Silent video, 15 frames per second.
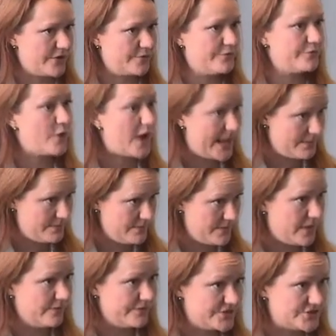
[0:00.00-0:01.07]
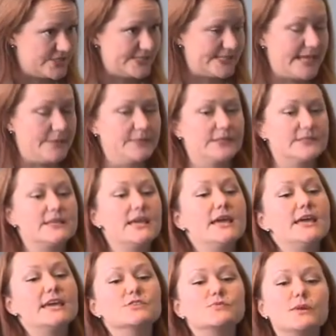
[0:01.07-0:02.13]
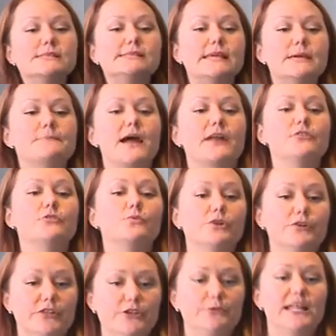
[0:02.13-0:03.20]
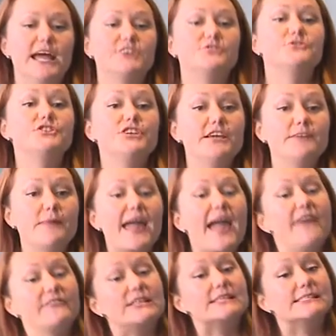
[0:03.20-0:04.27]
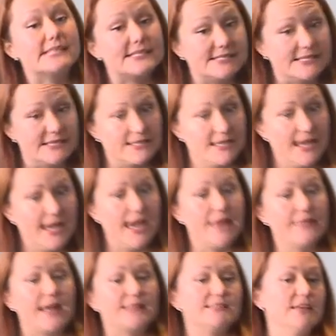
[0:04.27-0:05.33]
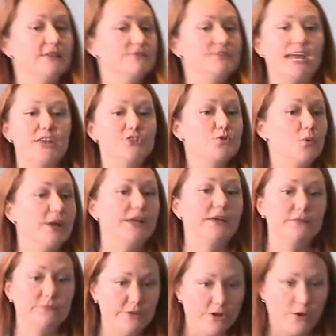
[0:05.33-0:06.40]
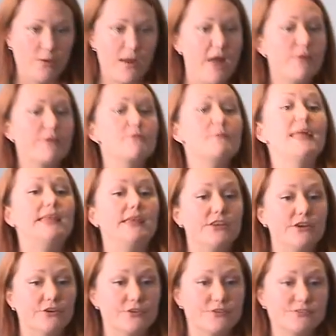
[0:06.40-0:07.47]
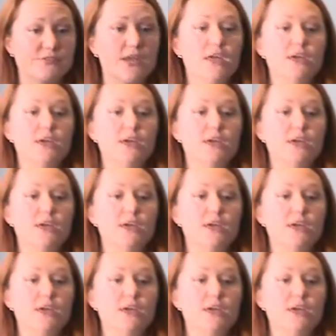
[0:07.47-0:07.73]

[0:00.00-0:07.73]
to frame a vision statement is, what is the impact in the world that you'd like to achieve by having existed? And that's in 10, 20, you know, however many years.